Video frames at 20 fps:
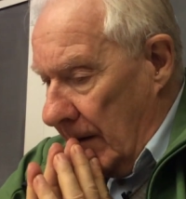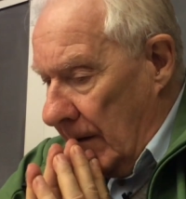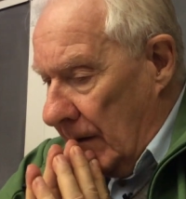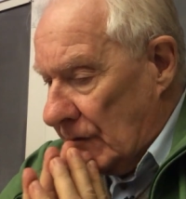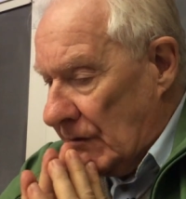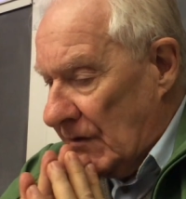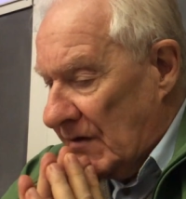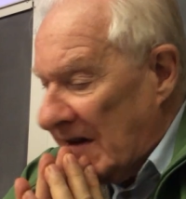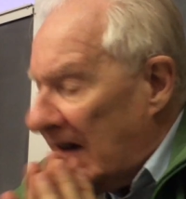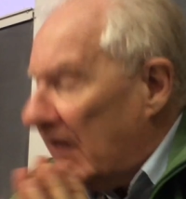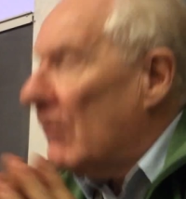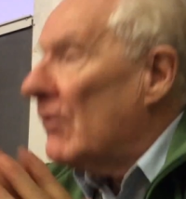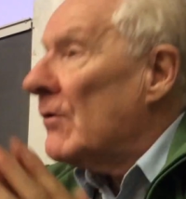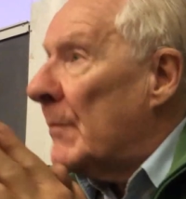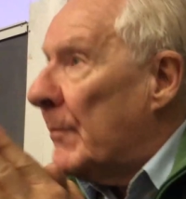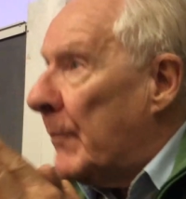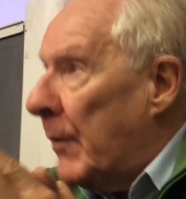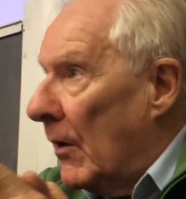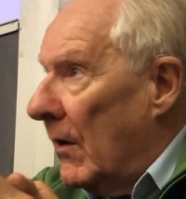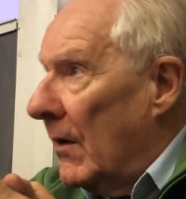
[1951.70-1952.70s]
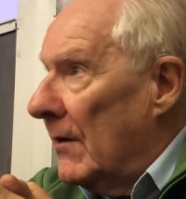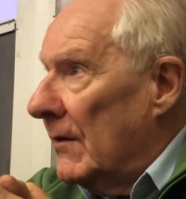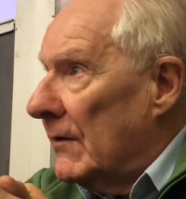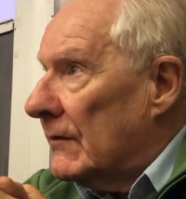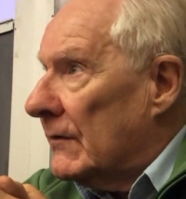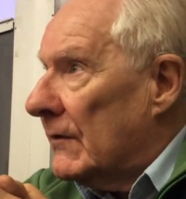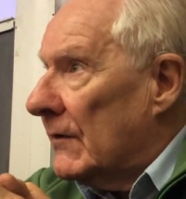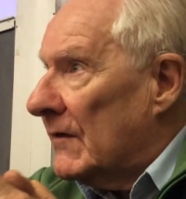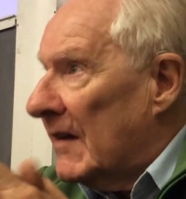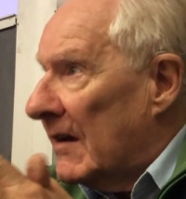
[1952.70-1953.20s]
The second
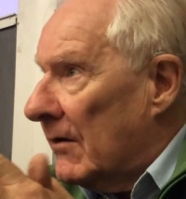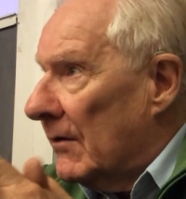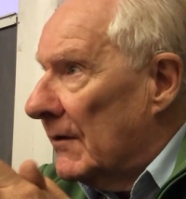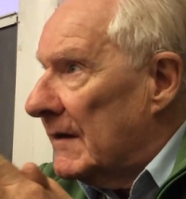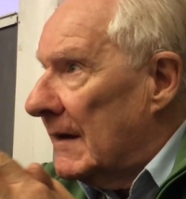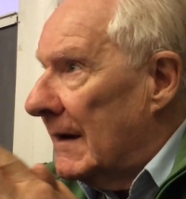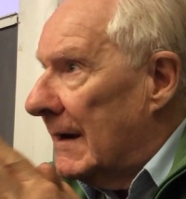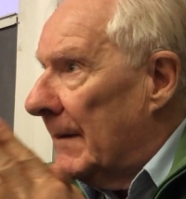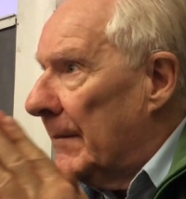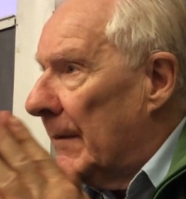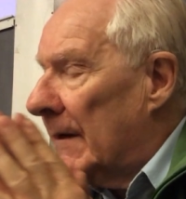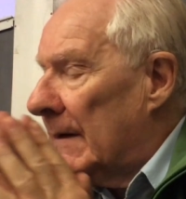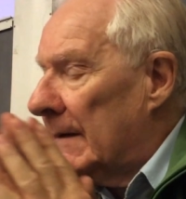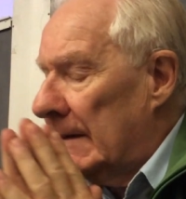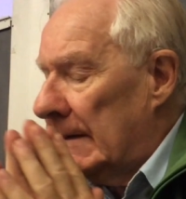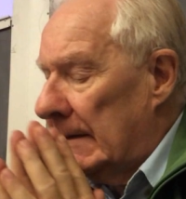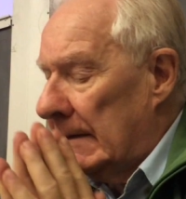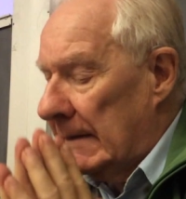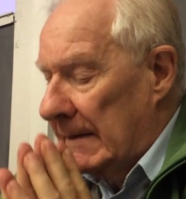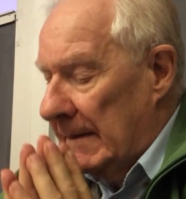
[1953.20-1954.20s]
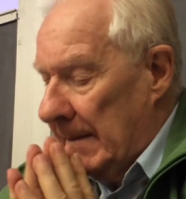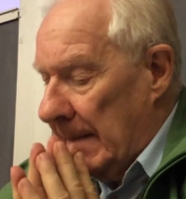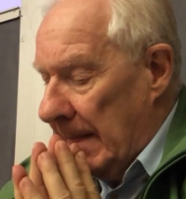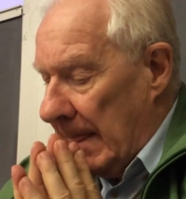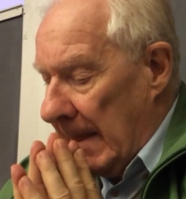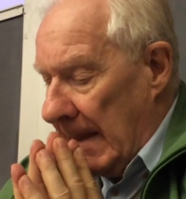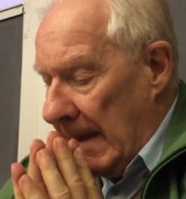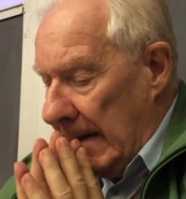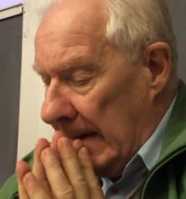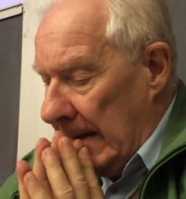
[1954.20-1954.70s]
point, the second element,
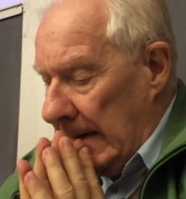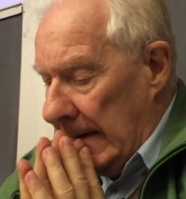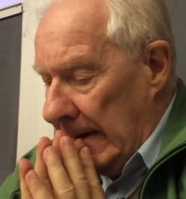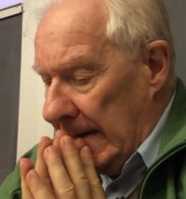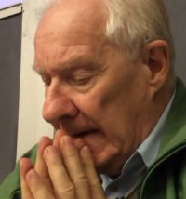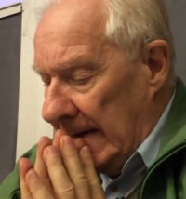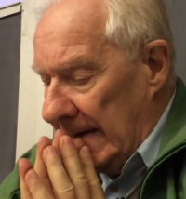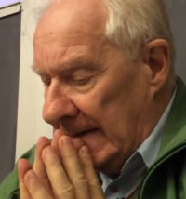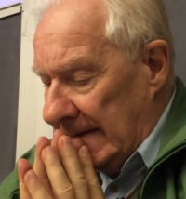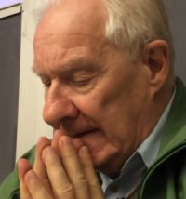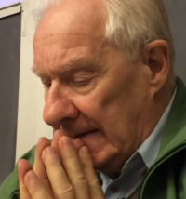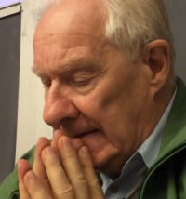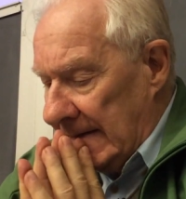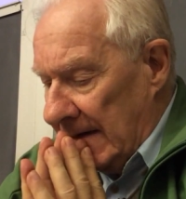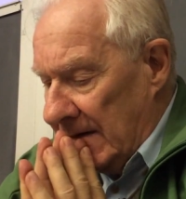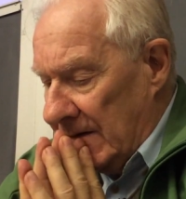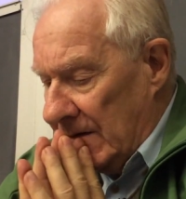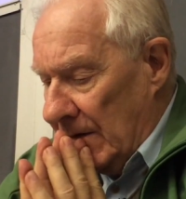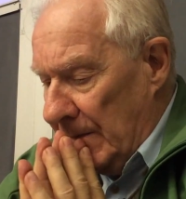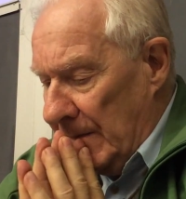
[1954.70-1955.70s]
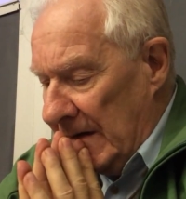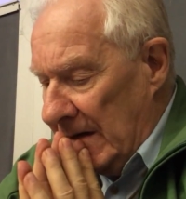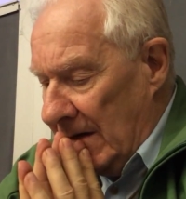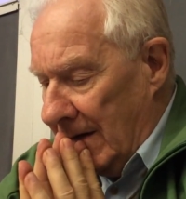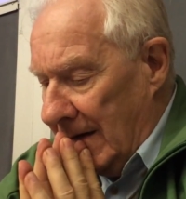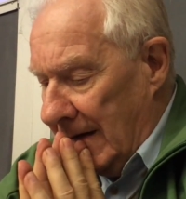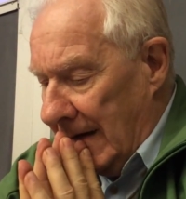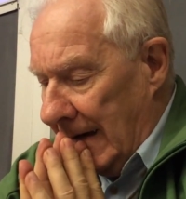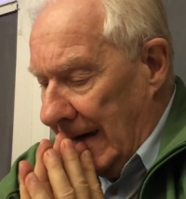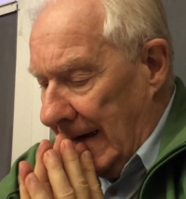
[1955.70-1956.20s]
is that the
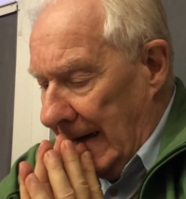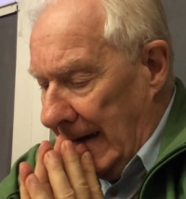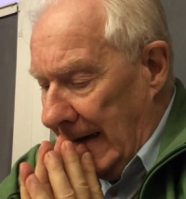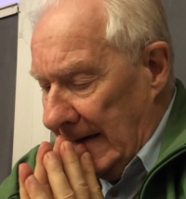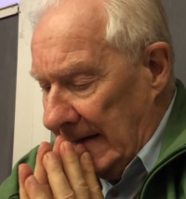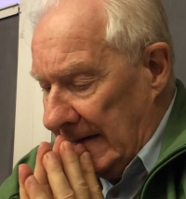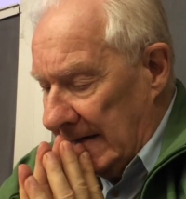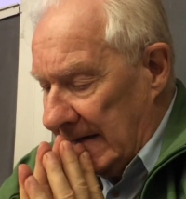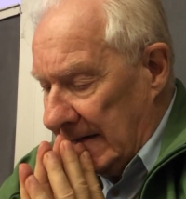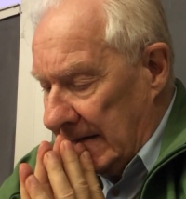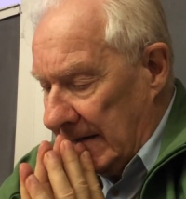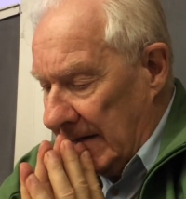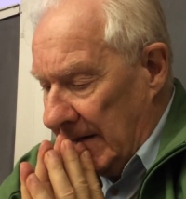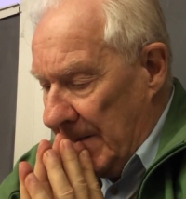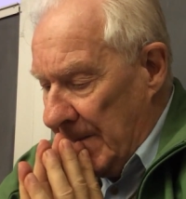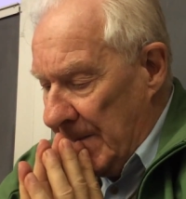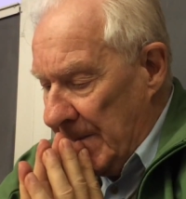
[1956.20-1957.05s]
middle class